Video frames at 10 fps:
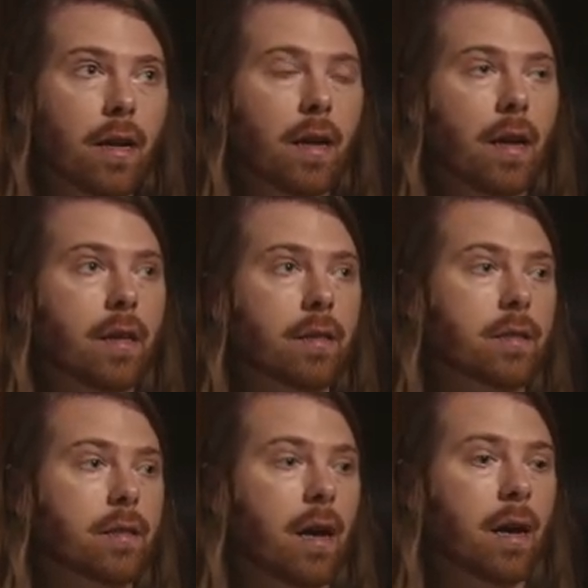And
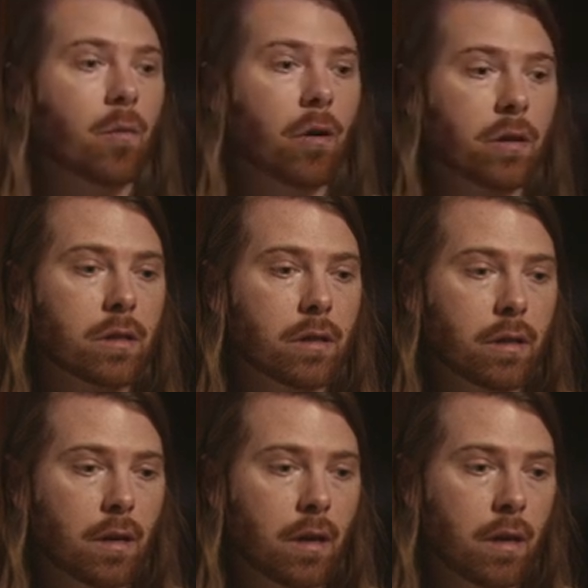I worked
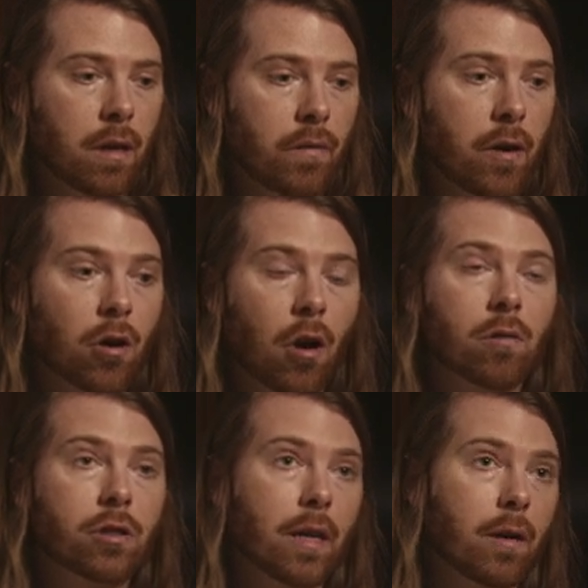uh, very
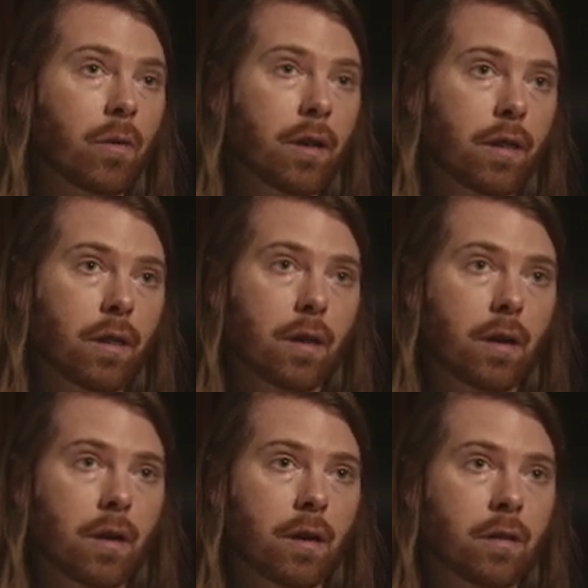closely with
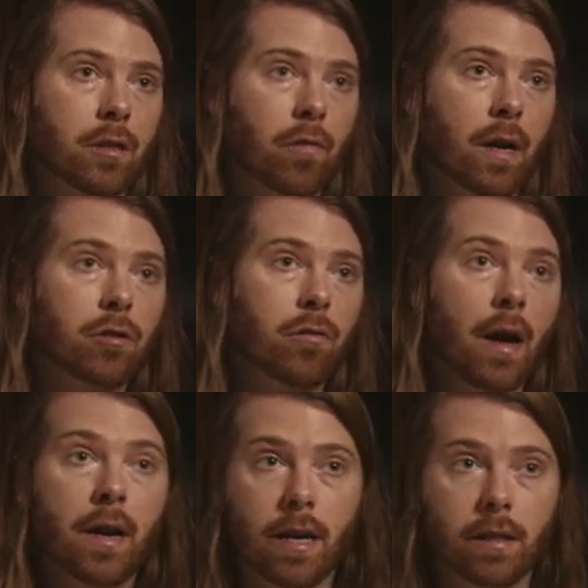uh, the director,
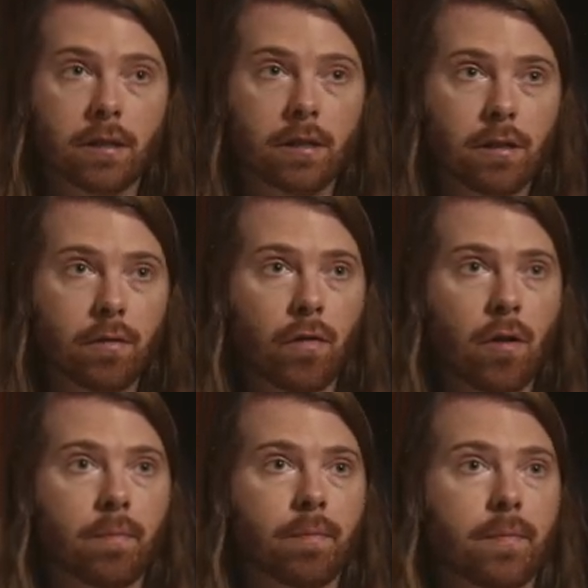Anna Hint,
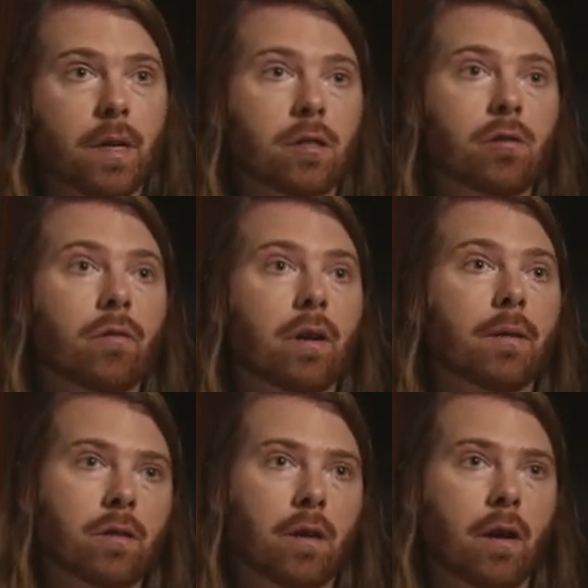from Estonia.
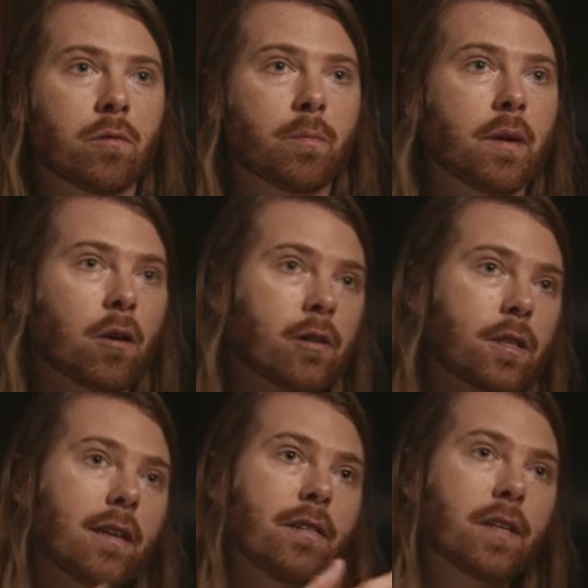I would be
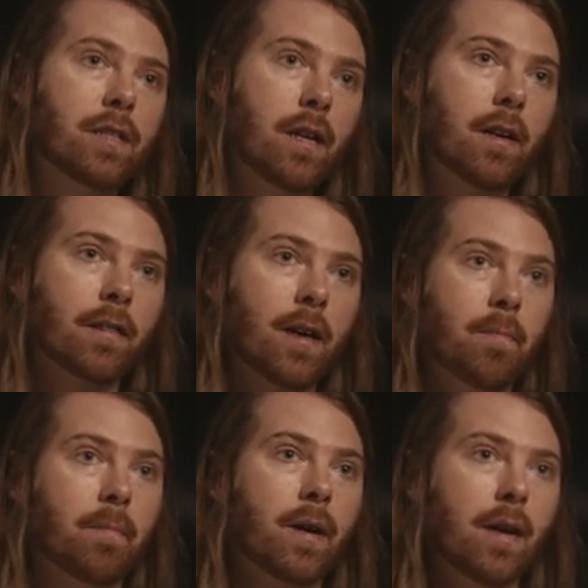constantly visiting
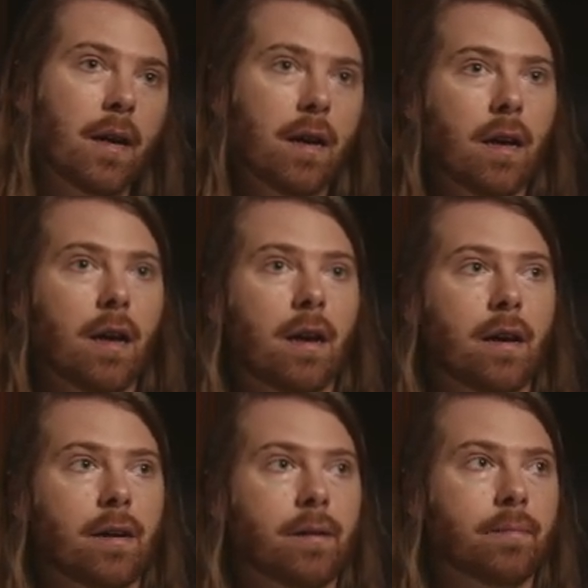them
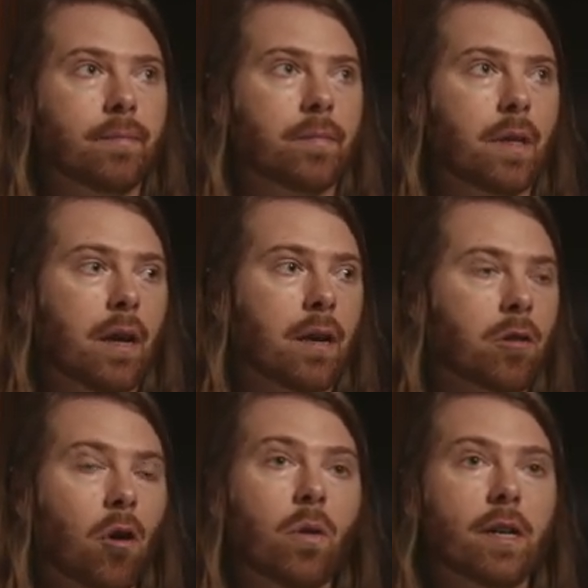um, and
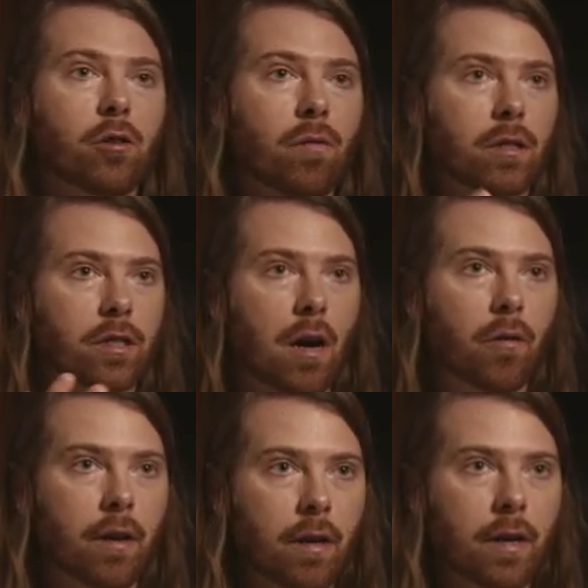go into the
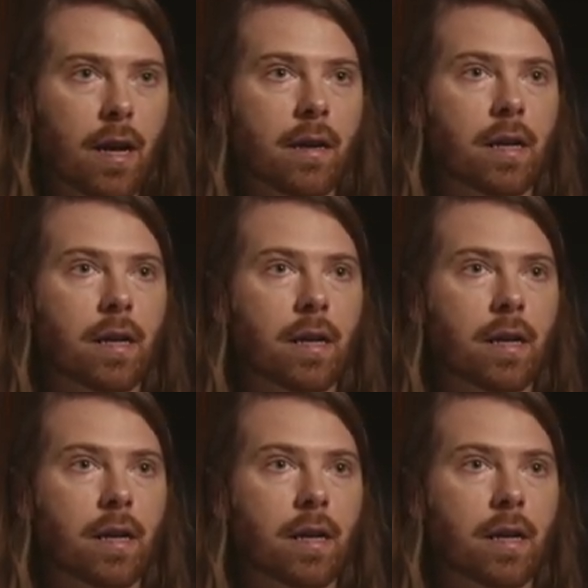sauna and